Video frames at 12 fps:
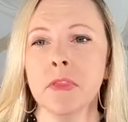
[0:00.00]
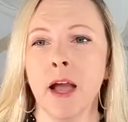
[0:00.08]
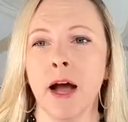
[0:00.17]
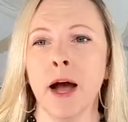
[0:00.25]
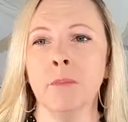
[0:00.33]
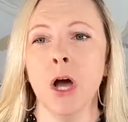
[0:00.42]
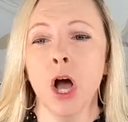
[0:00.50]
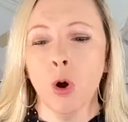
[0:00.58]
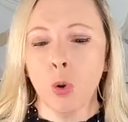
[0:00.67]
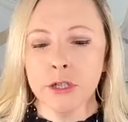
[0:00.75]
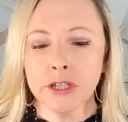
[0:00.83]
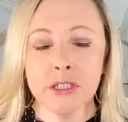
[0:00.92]

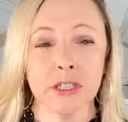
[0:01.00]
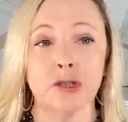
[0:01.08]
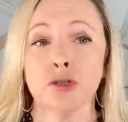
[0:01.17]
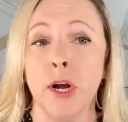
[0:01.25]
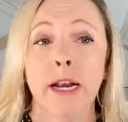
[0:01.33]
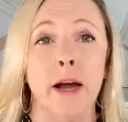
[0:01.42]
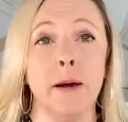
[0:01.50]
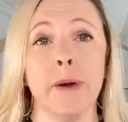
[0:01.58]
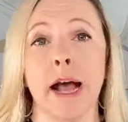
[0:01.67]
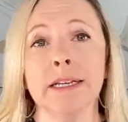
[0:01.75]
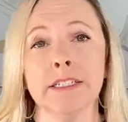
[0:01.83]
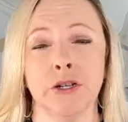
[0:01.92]
Or just straight up
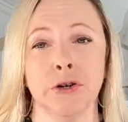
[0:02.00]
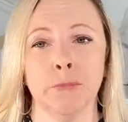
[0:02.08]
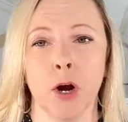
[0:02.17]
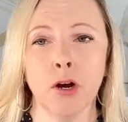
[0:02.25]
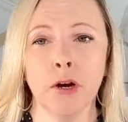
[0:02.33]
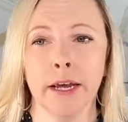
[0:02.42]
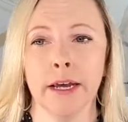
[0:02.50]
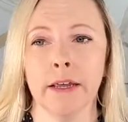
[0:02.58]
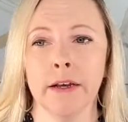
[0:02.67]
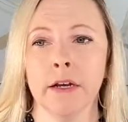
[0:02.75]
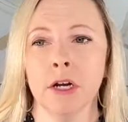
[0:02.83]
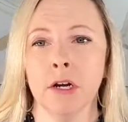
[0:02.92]
ask your
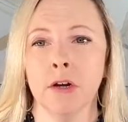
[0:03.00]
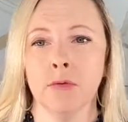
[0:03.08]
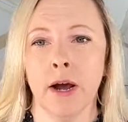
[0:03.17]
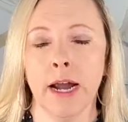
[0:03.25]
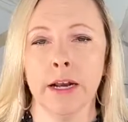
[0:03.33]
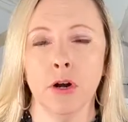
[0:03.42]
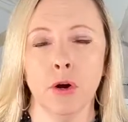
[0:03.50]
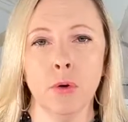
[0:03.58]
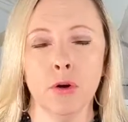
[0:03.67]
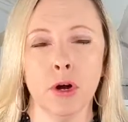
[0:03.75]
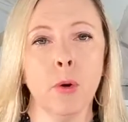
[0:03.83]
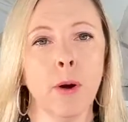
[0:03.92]
market. Right?
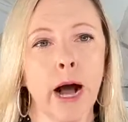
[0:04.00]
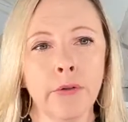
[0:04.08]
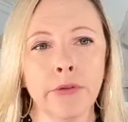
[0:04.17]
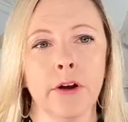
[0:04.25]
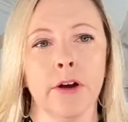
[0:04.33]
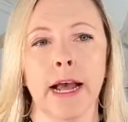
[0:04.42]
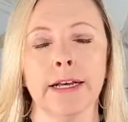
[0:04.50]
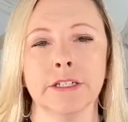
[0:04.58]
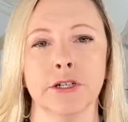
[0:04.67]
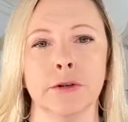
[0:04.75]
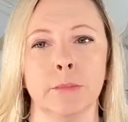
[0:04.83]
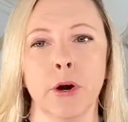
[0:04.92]
Go out there and
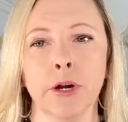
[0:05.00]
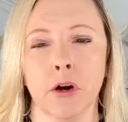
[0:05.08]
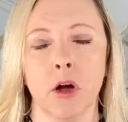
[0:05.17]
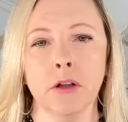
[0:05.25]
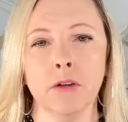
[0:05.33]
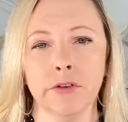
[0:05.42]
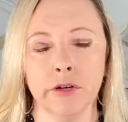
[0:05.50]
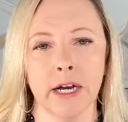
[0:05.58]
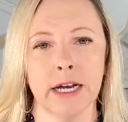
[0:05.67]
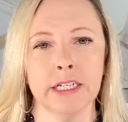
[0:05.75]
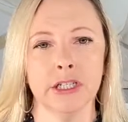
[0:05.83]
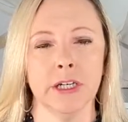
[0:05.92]
ask your market. All of you
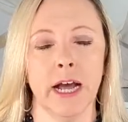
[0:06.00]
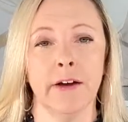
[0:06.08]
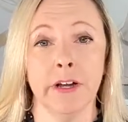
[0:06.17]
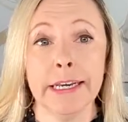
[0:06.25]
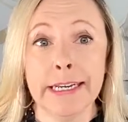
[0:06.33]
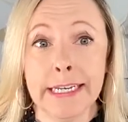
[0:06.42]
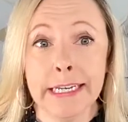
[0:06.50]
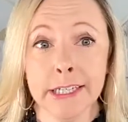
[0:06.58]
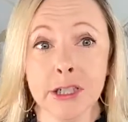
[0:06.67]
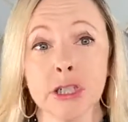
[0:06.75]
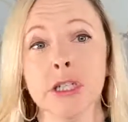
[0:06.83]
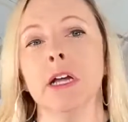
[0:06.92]
guys should have a
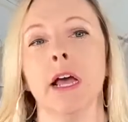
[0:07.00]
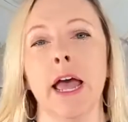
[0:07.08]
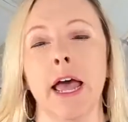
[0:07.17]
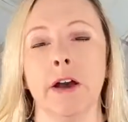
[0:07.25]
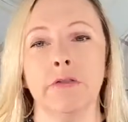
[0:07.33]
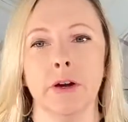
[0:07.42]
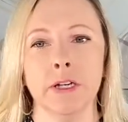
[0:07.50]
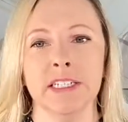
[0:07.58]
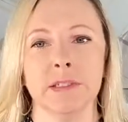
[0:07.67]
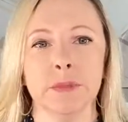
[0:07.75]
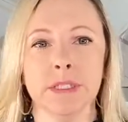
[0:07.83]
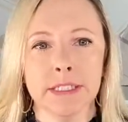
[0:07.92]
niche and a very
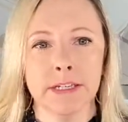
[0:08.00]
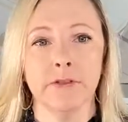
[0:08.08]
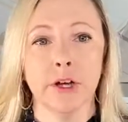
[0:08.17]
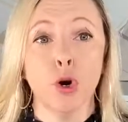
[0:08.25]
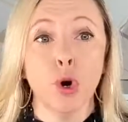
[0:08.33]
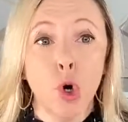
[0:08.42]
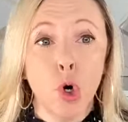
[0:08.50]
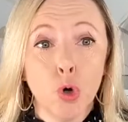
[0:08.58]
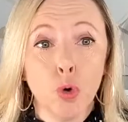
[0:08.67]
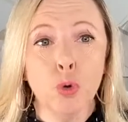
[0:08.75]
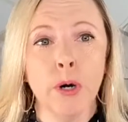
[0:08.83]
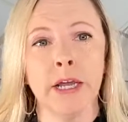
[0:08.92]
specific
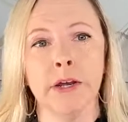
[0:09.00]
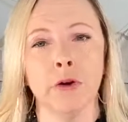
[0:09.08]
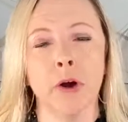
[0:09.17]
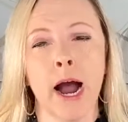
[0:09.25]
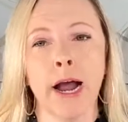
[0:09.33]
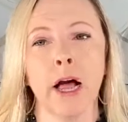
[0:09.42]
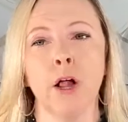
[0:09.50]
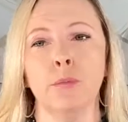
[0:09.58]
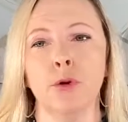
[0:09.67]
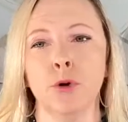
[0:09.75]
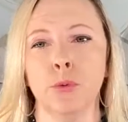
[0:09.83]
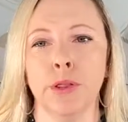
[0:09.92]
who in your I
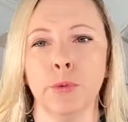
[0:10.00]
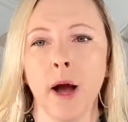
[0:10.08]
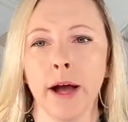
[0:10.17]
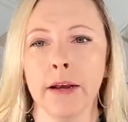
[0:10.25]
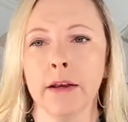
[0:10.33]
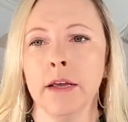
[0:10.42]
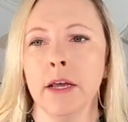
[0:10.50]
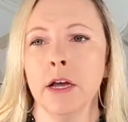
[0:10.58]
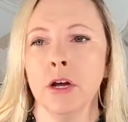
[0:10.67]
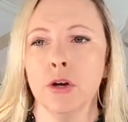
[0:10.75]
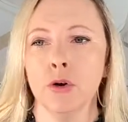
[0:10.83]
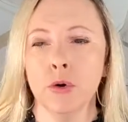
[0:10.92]
help who with what.
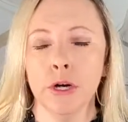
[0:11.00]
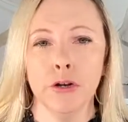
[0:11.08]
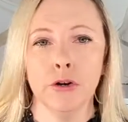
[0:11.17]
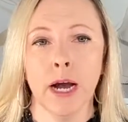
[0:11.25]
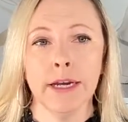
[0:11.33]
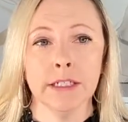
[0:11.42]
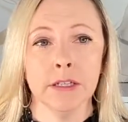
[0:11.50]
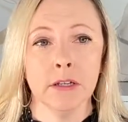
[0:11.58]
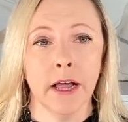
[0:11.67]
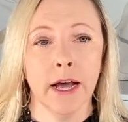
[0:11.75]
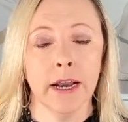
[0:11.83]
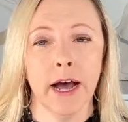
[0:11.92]
Go to your ideal
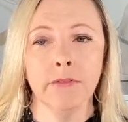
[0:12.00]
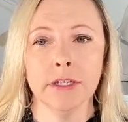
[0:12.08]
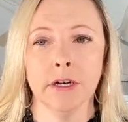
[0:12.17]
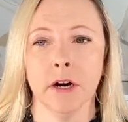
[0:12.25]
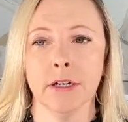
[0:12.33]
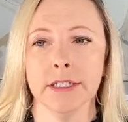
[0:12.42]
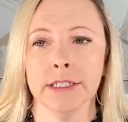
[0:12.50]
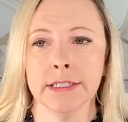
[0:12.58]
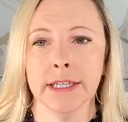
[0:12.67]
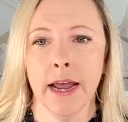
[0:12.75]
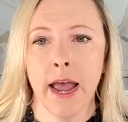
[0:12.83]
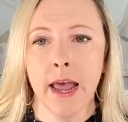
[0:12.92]
client avatars and
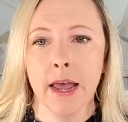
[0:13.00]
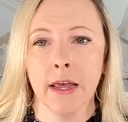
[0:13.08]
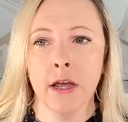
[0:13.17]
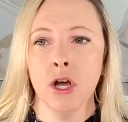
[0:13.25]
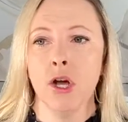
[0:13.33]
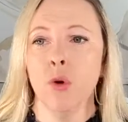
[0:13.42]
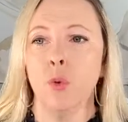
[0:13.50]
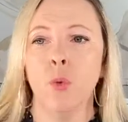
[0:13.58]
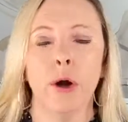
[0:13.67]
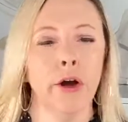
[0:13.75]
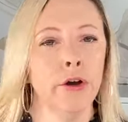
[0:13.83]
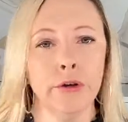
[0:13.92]
say, hey,
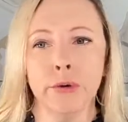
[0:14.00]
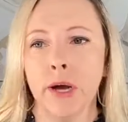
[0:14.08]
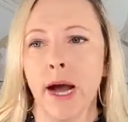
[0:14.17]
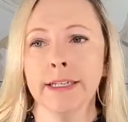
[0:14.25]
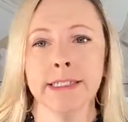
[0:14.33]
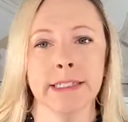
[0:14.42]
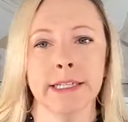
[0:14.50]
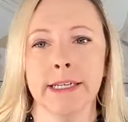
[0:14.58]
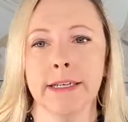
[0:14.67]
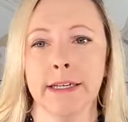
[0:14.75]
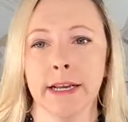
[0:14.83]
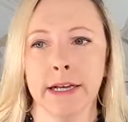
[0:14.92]
where do you guys
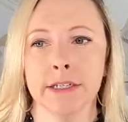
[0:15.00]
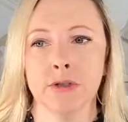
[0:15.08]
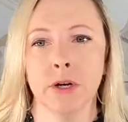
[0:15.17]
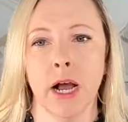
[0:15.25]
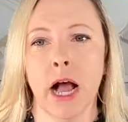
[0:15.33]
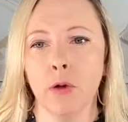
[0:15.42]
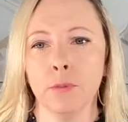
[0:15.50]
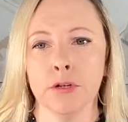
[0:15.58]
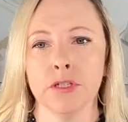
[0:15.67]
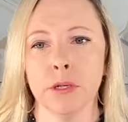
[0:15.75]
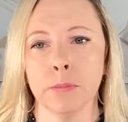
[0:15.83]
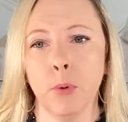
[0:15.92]
need extra help or
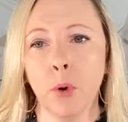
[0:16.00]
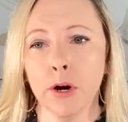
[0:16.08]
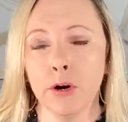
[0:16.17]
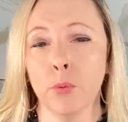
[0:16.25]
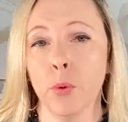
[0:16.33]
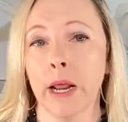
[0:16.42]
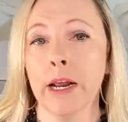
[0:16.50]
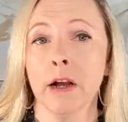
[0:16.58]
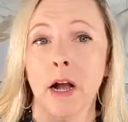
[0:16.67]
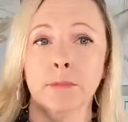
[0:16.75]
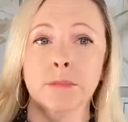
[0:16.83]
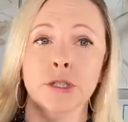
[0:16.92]
support when it
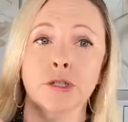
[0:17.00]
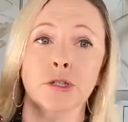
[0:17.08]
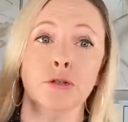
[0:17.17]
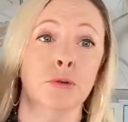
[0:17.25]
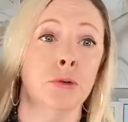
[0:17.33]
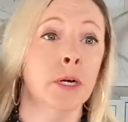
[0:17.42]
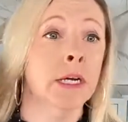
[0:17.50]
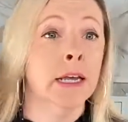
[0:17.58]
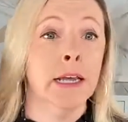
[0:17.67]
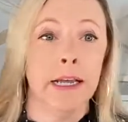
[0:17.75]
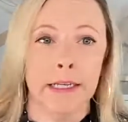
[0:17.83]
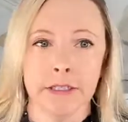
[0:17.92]
comes to
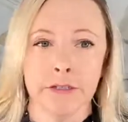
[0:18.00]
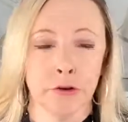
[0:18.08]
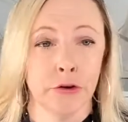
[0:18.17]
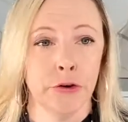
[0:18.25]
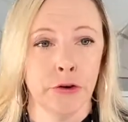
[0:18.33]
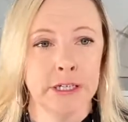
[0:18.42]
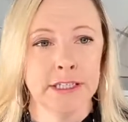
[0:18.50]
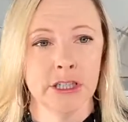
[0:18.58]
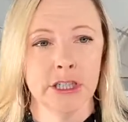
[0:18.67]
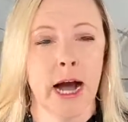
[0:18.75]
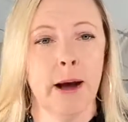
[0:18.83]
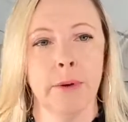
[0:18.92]
insert your
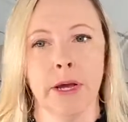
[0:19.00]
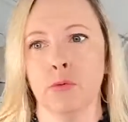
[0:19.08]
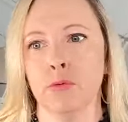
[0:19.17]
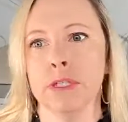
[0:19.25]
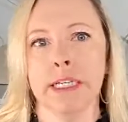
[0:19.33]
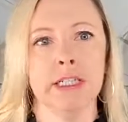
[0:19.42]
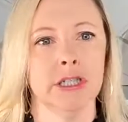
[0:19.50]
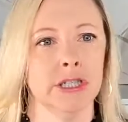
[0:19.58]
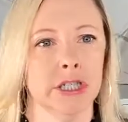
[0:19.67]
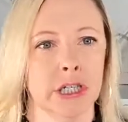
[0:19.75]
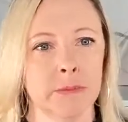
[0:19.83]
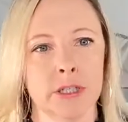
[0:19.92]
niche topic,
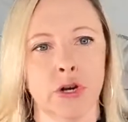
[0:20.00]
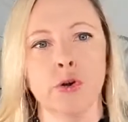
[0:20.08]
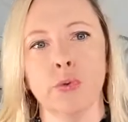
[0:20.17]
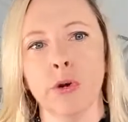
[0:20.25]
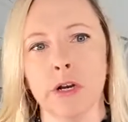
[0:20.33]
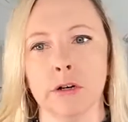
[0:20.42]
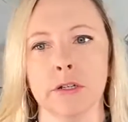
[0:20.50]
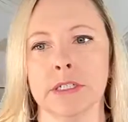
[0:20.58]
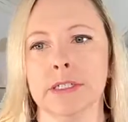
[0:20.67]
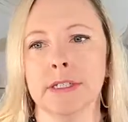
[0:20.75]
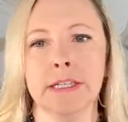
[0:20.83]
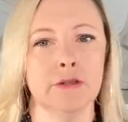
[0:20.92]
relationships,
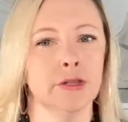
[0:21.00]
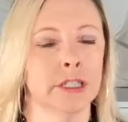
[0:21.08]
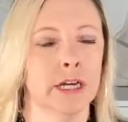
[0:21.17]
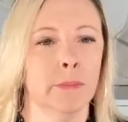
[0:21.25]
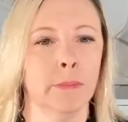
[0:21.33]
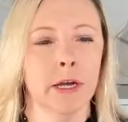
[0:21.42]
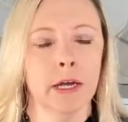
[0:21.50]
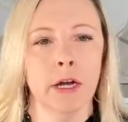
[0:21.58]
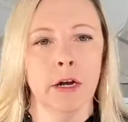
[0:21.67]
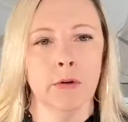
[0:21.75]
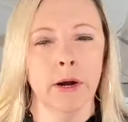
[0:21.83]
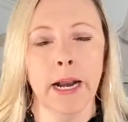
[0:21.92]
careers, leadership,
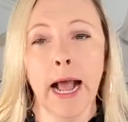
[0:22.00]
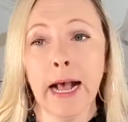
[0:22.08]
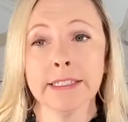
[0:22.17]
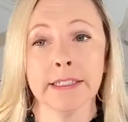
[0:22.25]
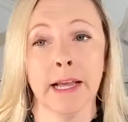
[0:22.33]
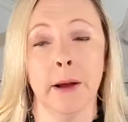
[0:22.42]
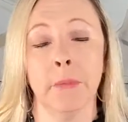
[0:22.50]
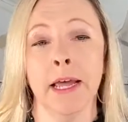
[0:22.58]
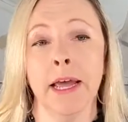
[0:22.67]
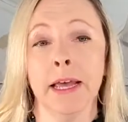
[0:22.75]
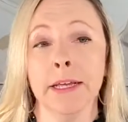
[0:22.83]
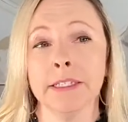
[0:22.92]
right? Ask them.
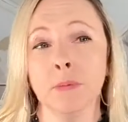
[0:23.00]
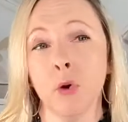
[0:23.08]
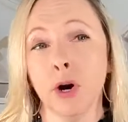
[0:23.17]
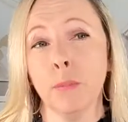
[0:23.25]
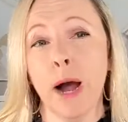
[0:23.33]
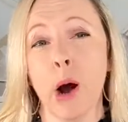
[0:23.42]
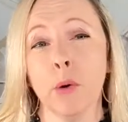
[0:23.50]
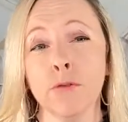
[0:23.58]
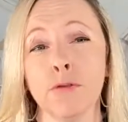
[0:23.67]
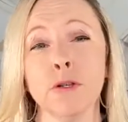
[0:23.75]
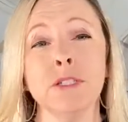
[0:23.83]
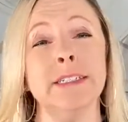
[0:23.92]
It's more
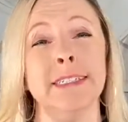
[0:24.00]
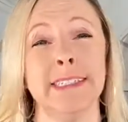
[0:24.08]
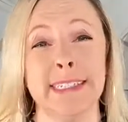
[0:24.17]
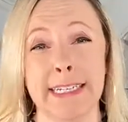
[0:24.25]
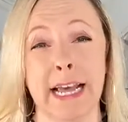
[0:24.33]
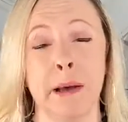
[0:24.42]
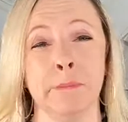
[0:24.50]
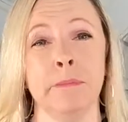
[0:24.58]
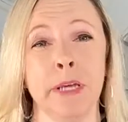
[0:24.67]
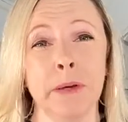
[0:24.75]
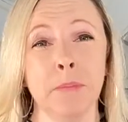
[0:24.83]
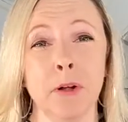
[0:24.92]
powerful to DM
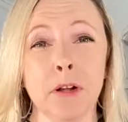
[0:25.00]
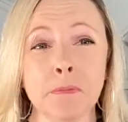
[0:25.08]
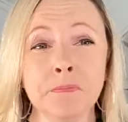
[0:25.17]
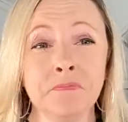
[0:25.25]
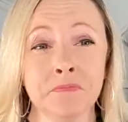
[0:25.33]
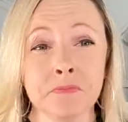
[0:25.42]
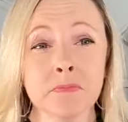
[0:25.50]
people.